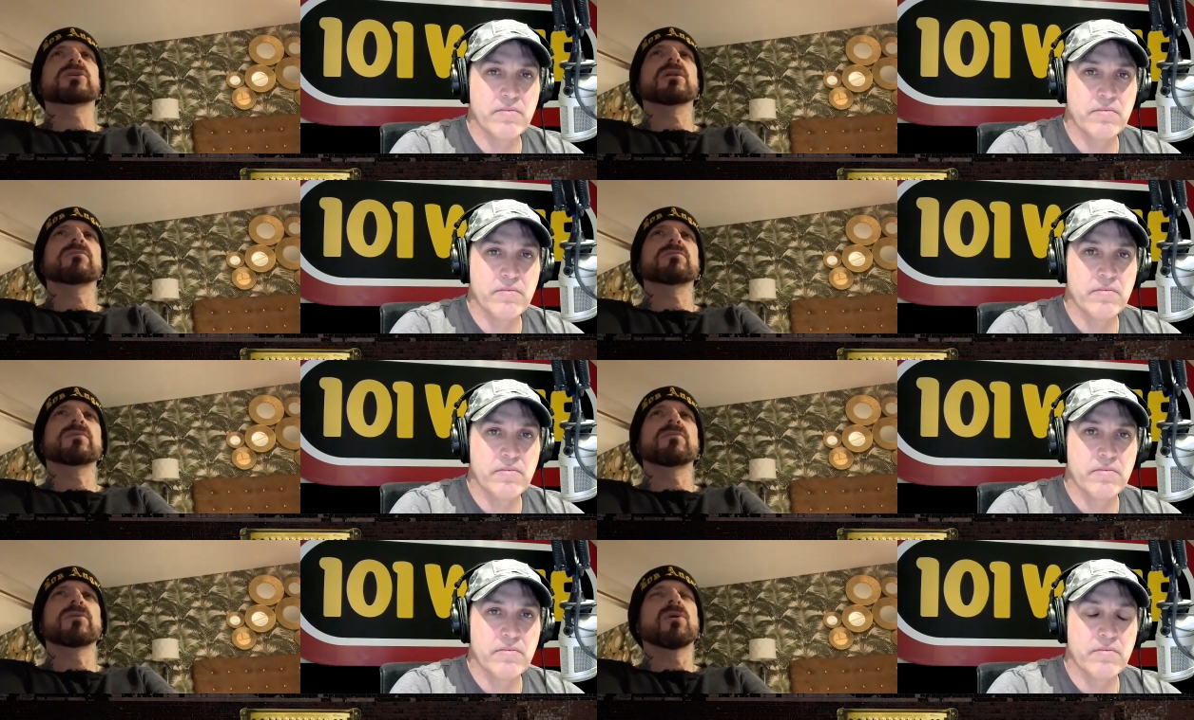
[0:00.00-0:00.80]
Speaker 1: We started
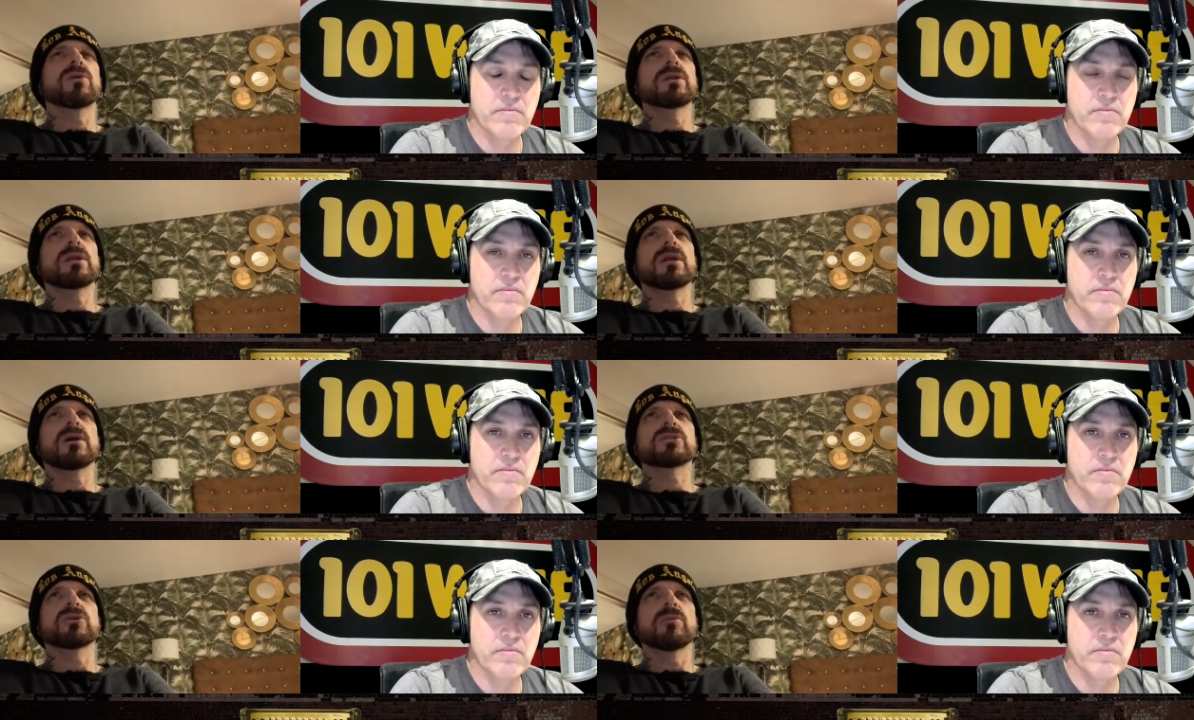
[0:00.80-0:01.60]
we recorded
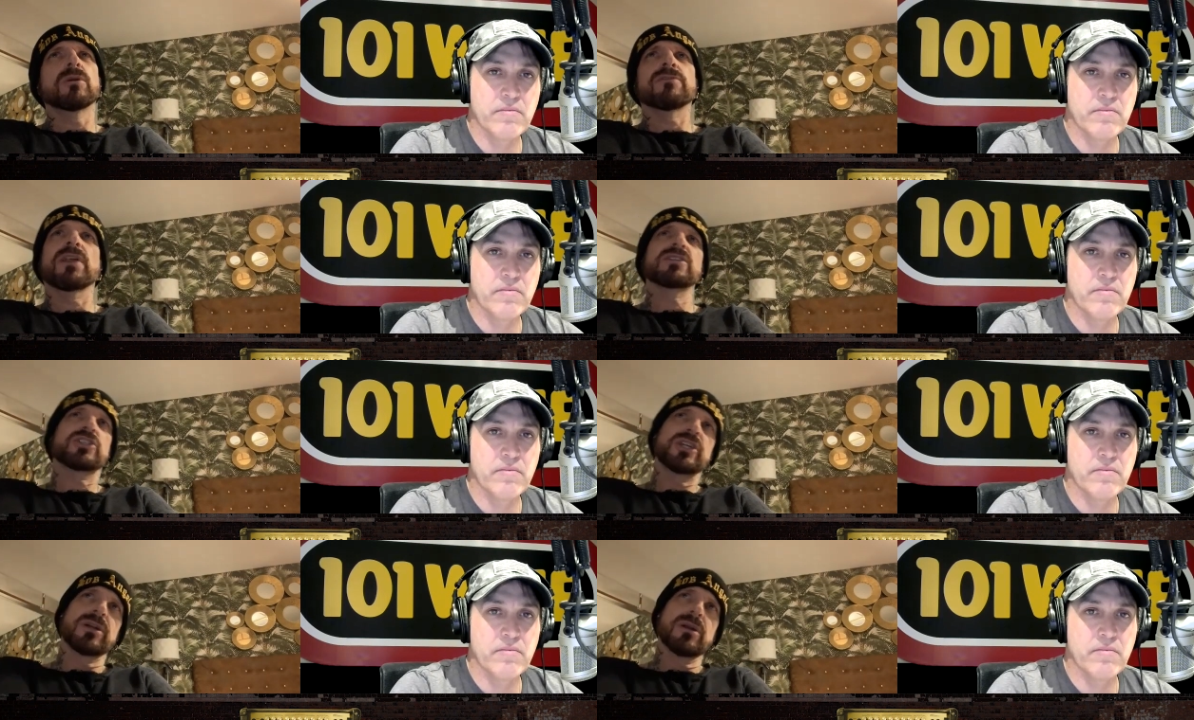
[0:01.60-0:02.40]
it October of
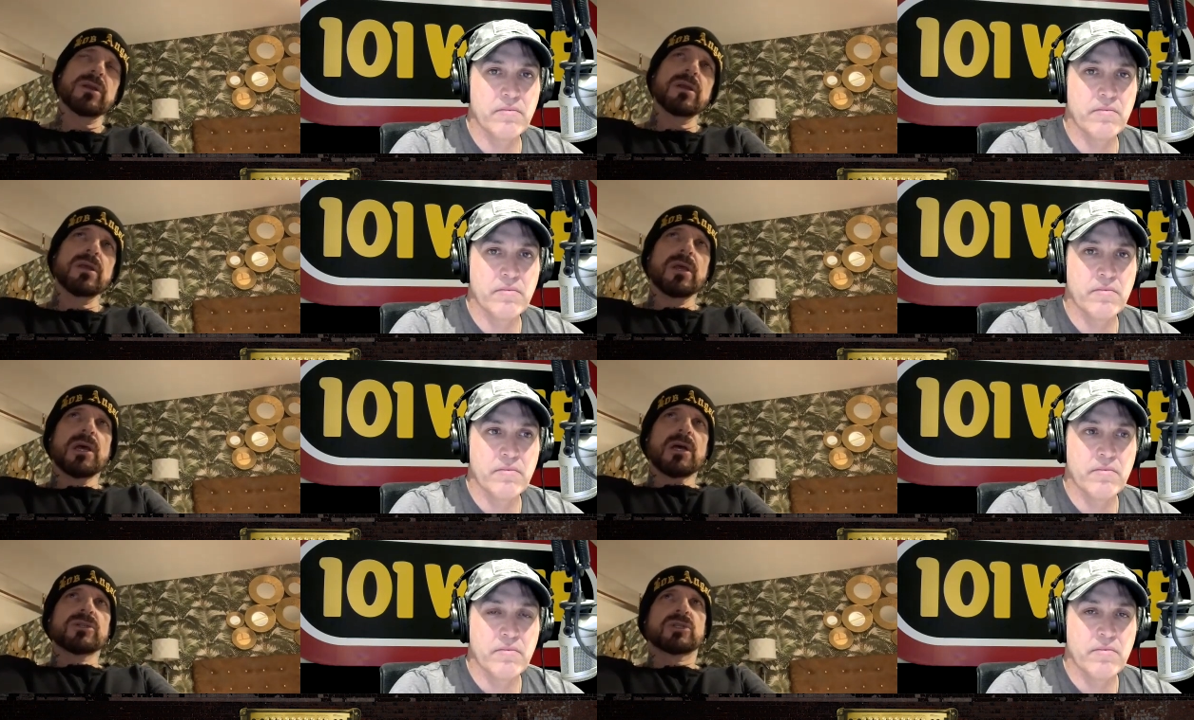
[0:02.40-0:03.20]
last year,
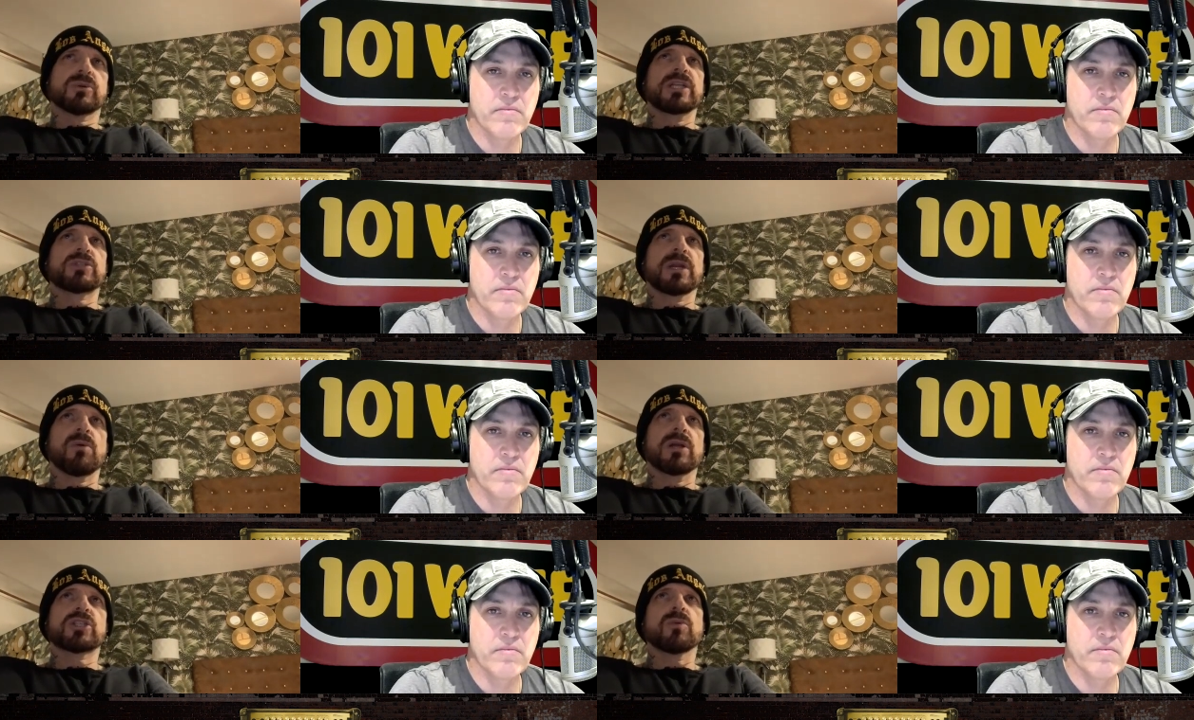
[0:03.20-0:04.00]
so
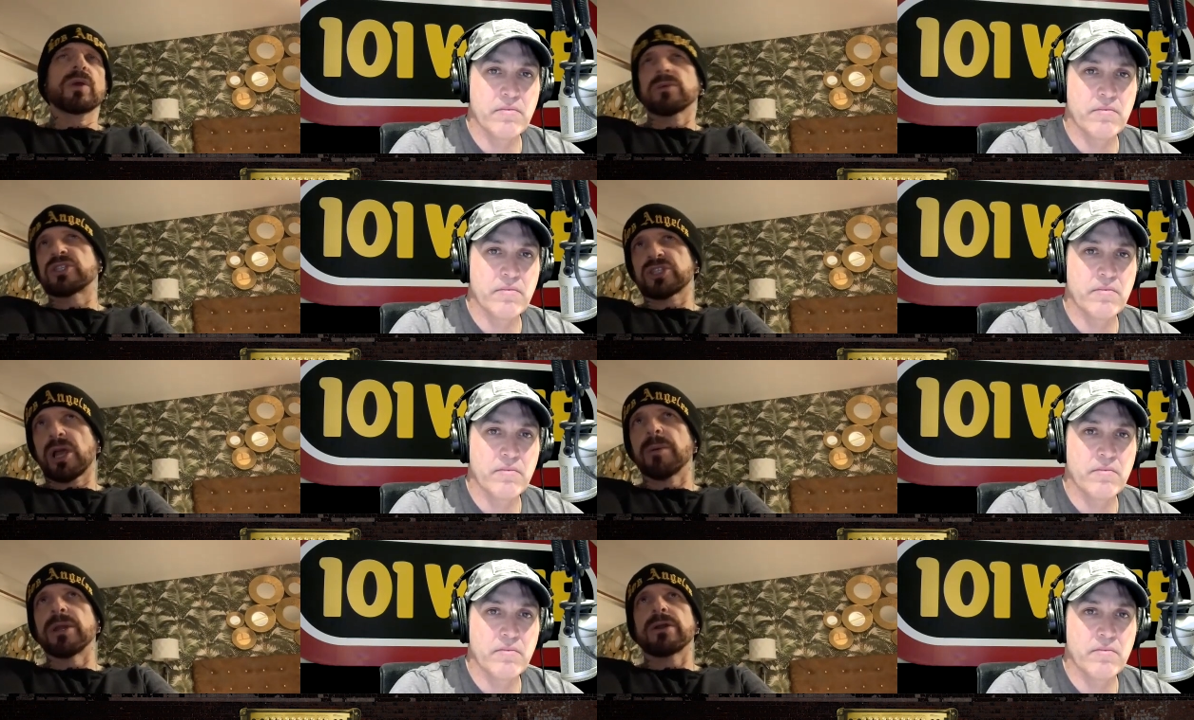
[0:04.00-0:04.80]
2021. So we were
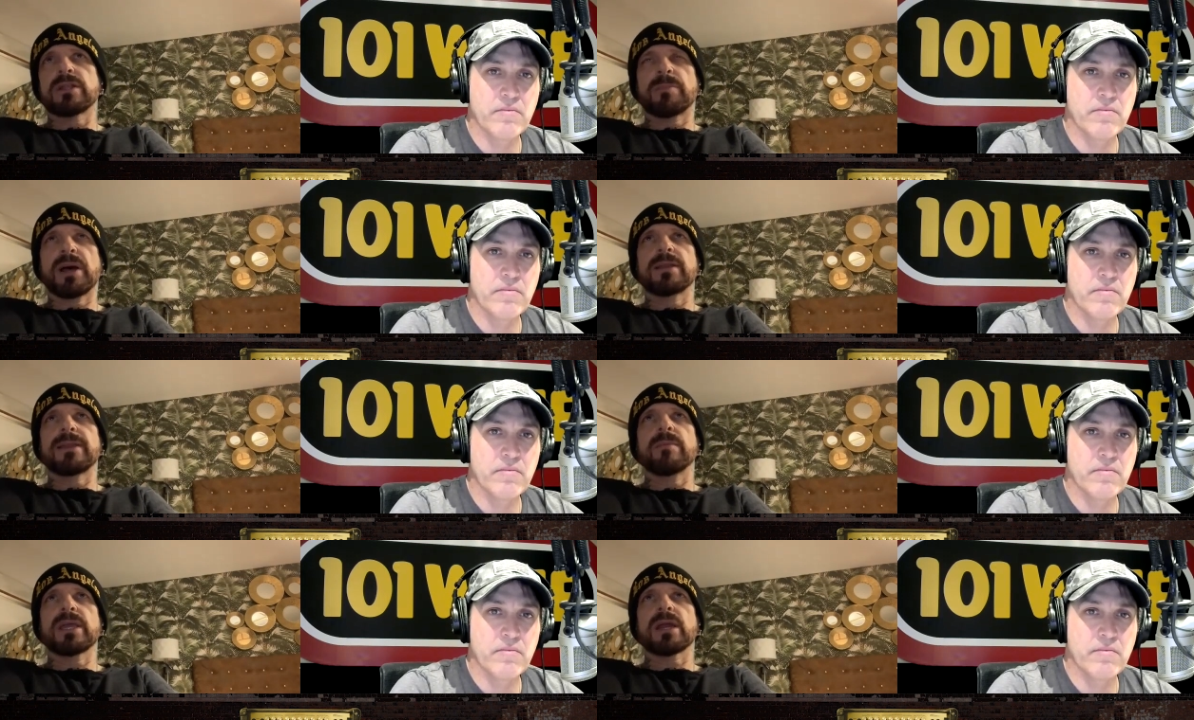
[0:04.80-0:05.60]
just coming out of the
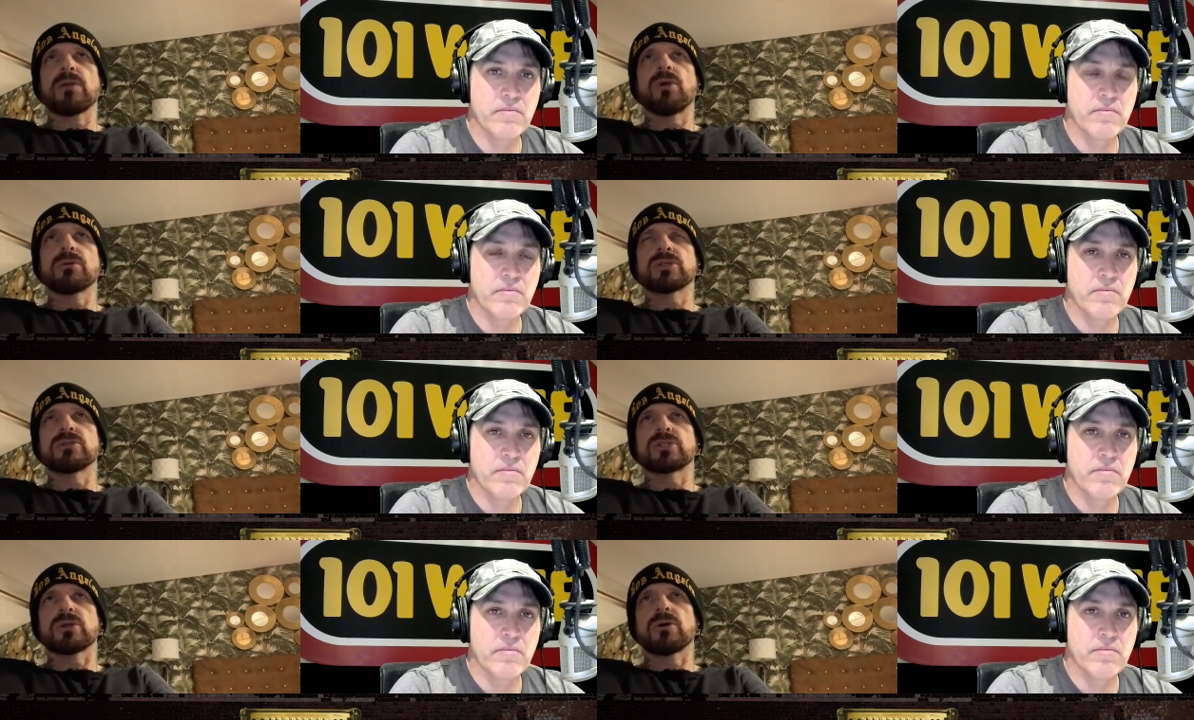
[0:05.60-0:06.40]
pandemic, and I wrote
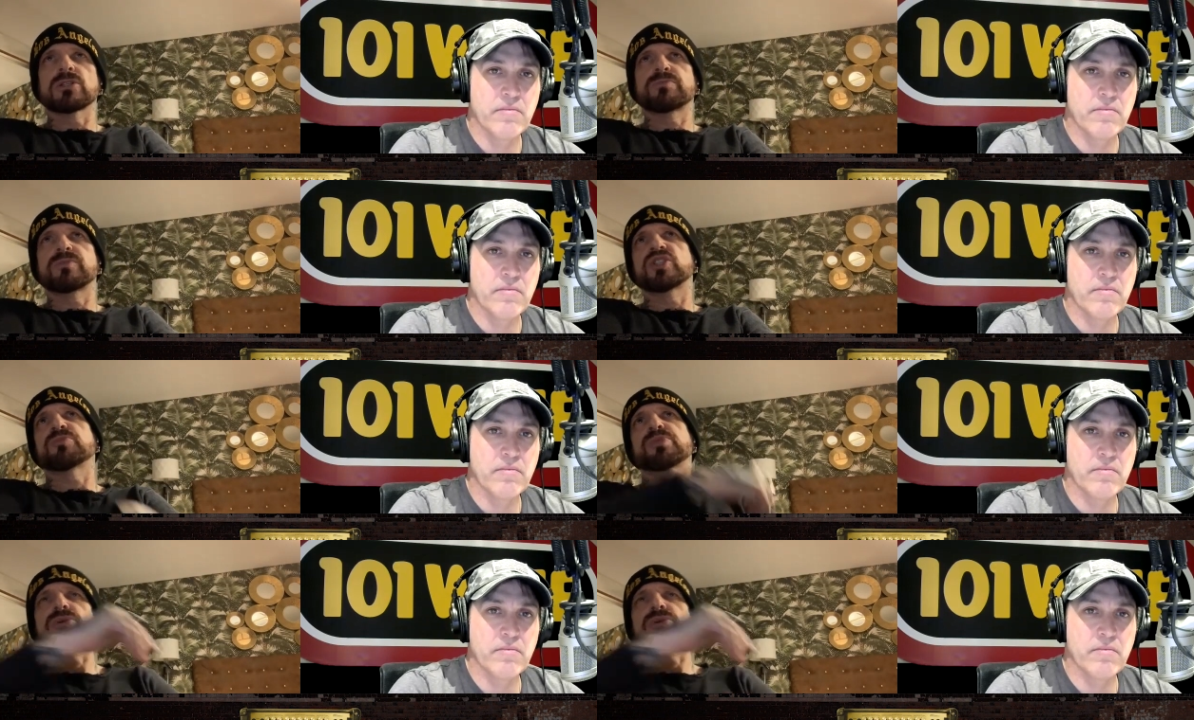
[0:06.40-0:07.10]
two songs just